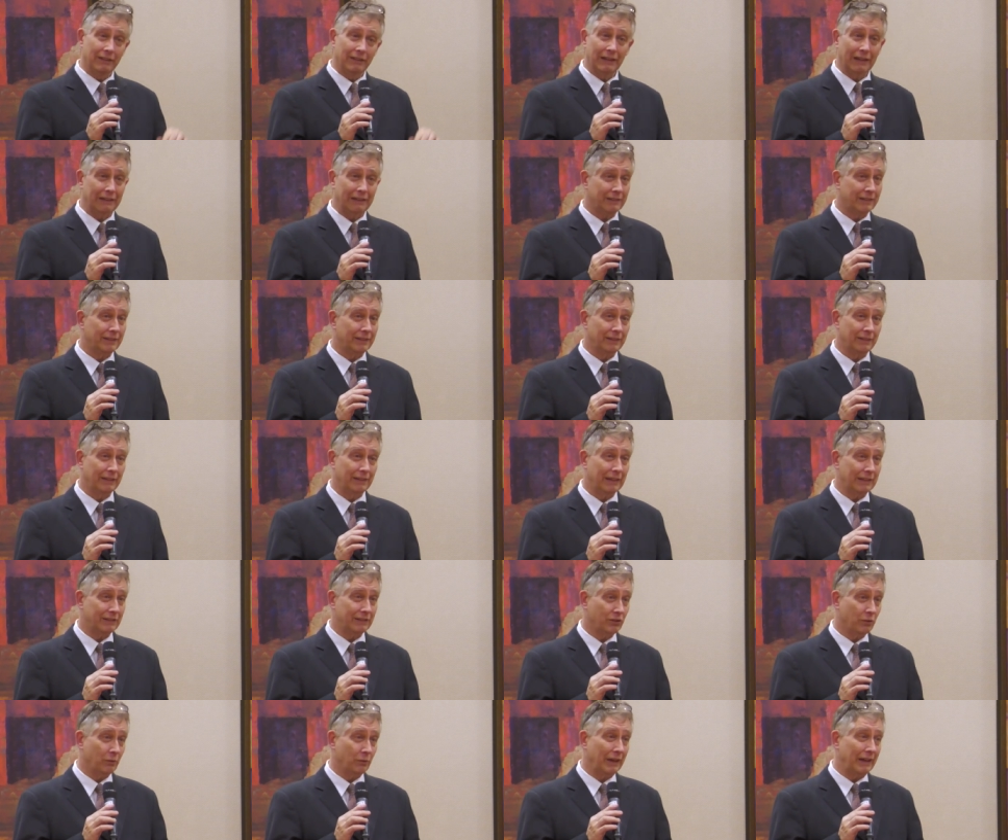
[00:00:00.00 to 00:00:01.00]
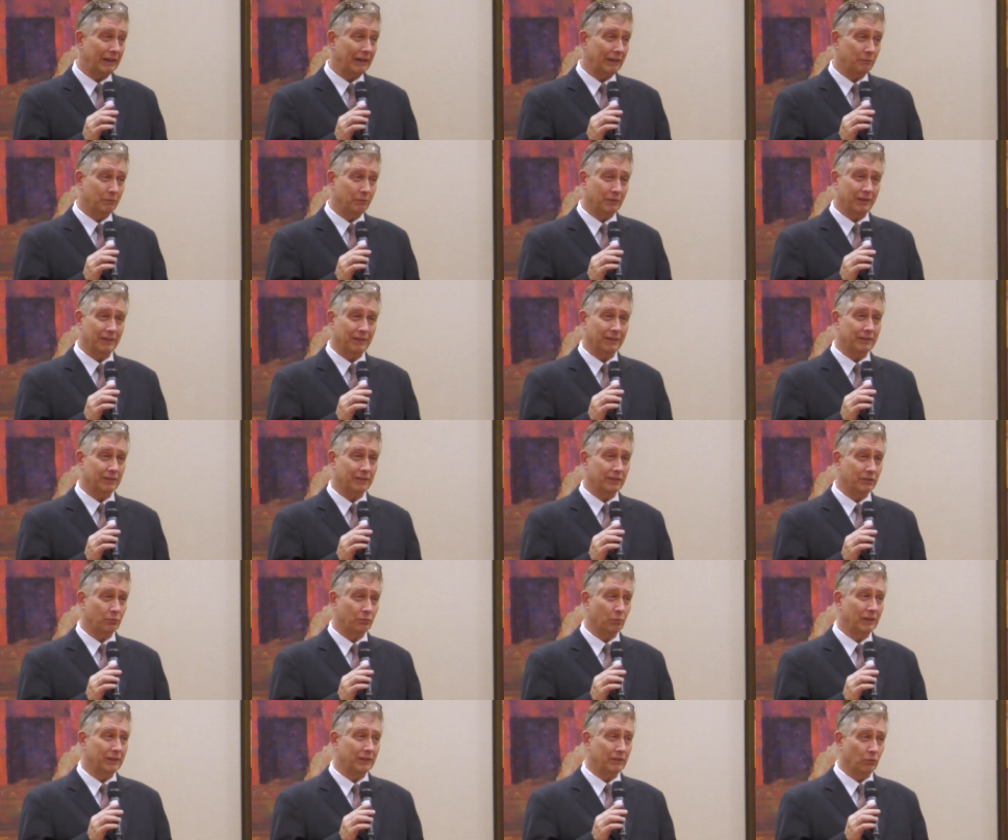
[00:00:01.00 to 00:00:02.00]
That's that's great, but this
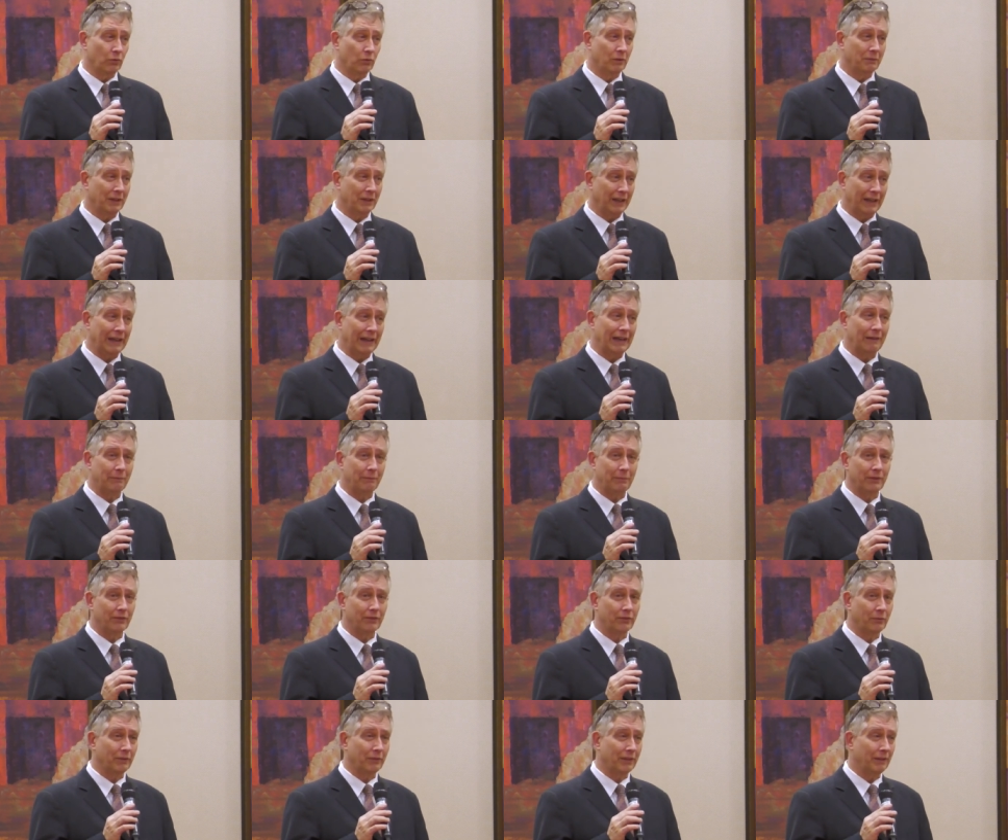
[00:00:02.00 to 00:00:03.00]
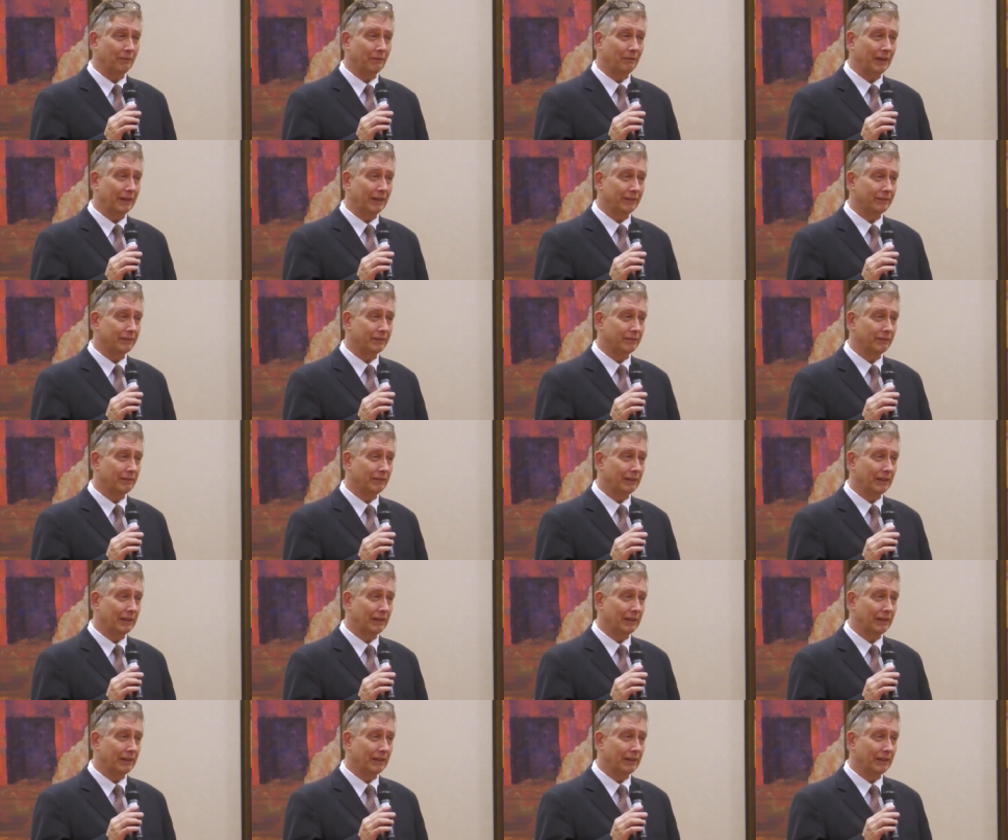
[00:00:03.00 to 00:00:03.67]
is what normally happens with M S.